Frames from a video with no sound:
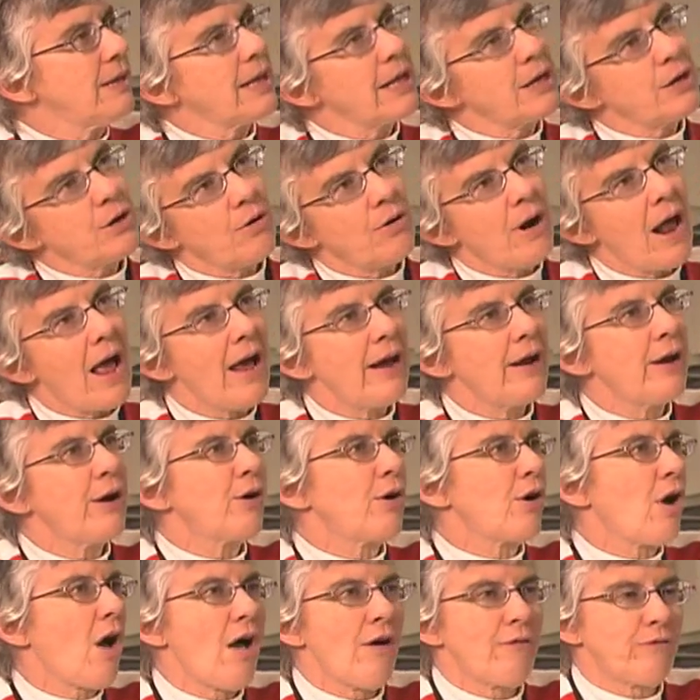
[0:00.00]
they don't hear
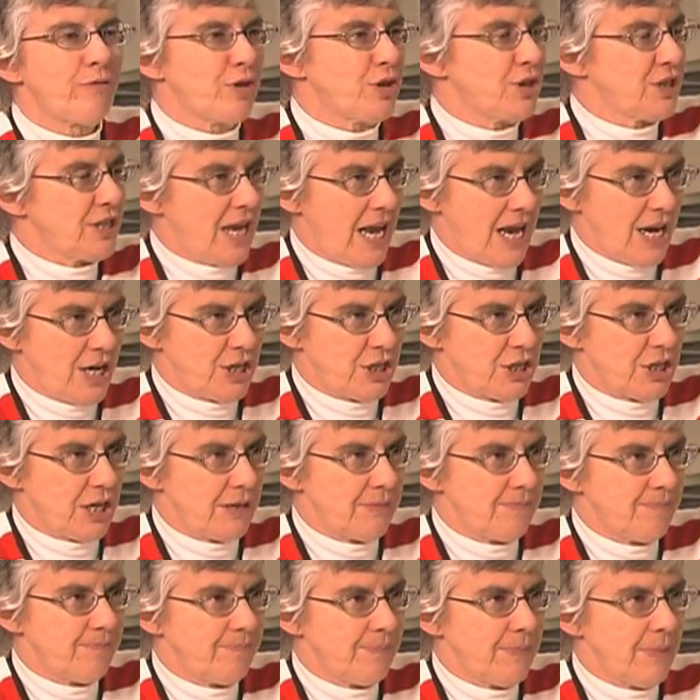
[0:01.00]
conversation,
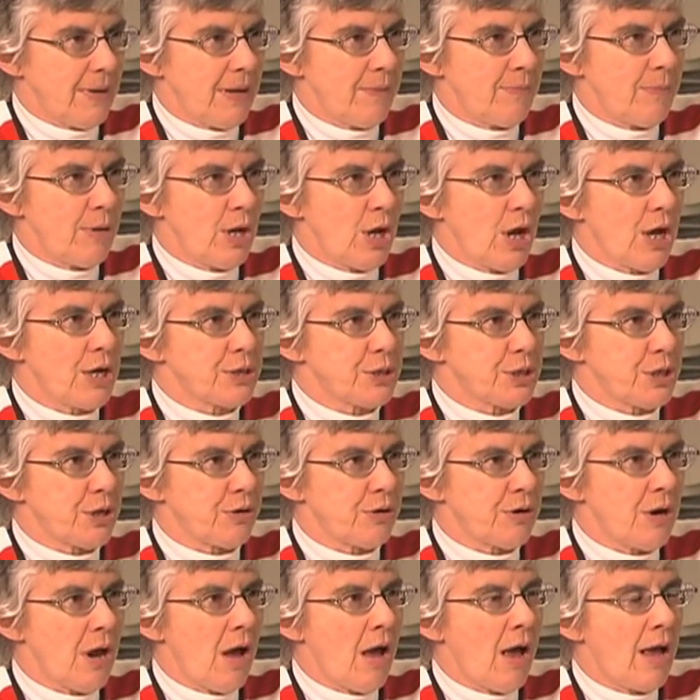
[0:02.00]
and because they're
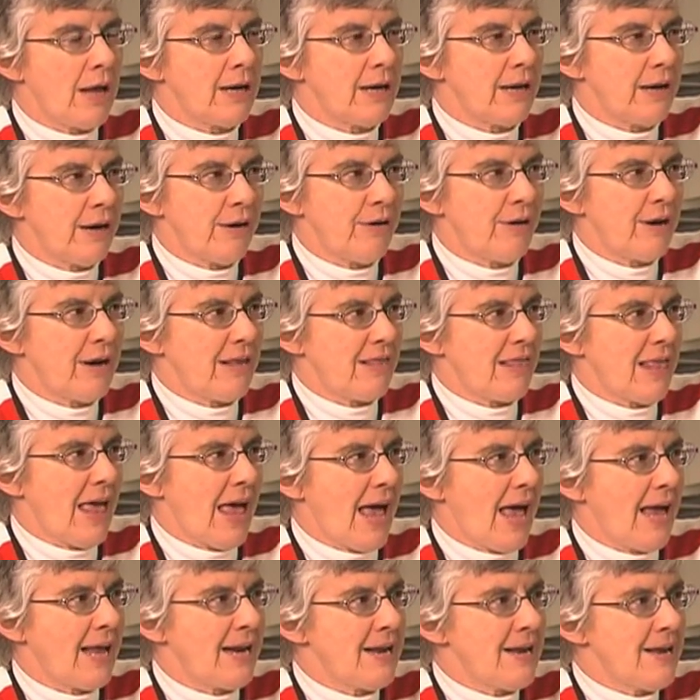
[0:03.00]
not hearing
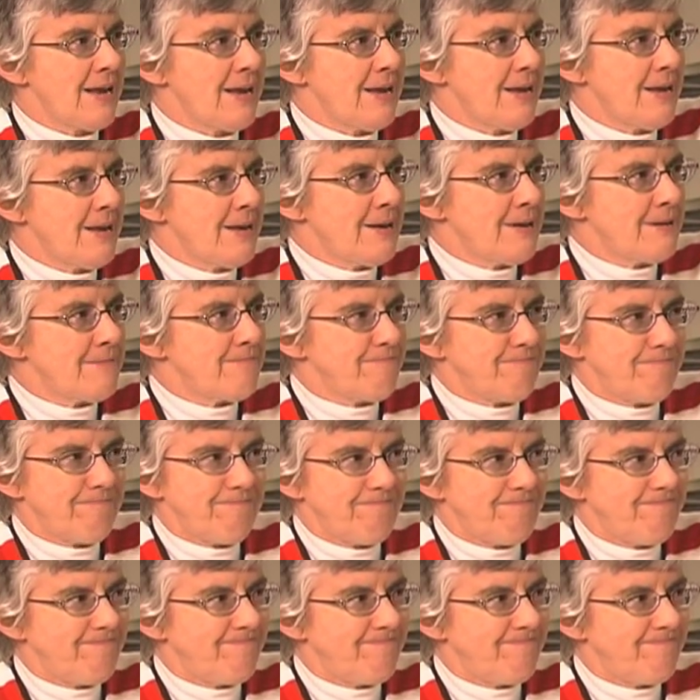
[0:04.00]
that,